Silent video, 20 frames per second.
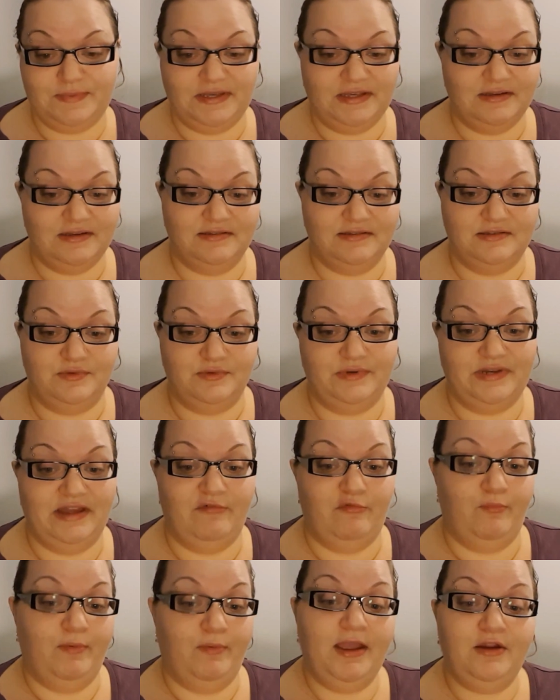because you would
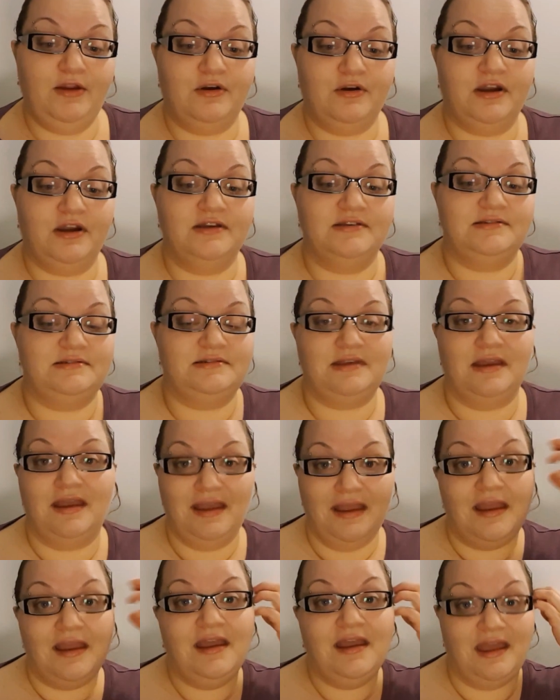have pie crust
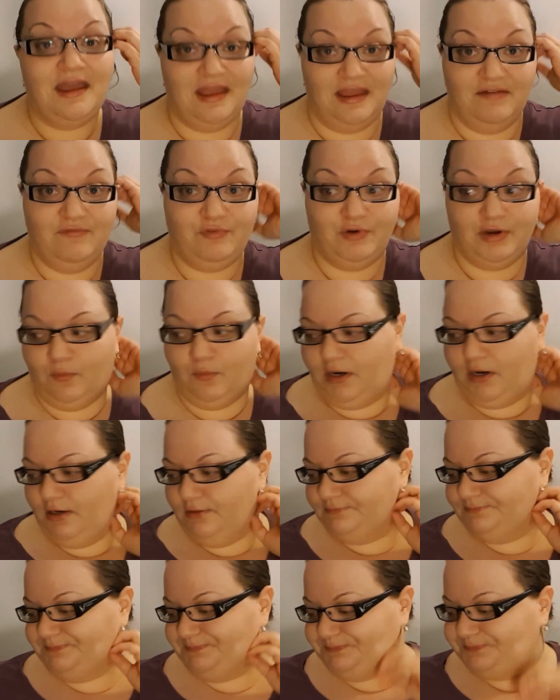
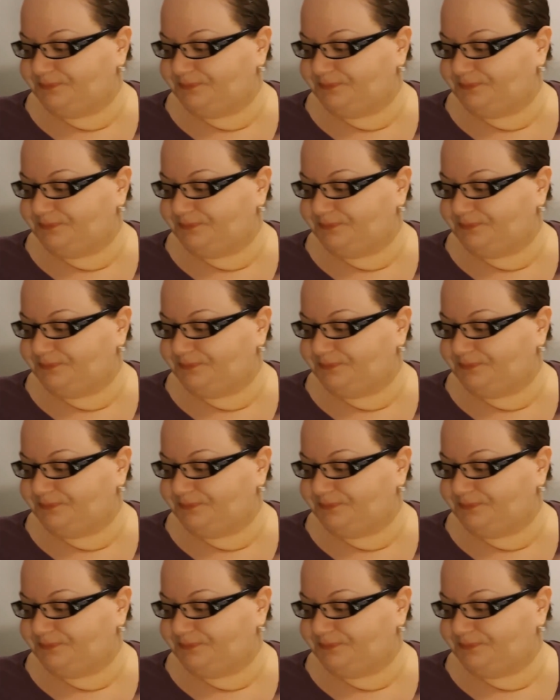everywhere.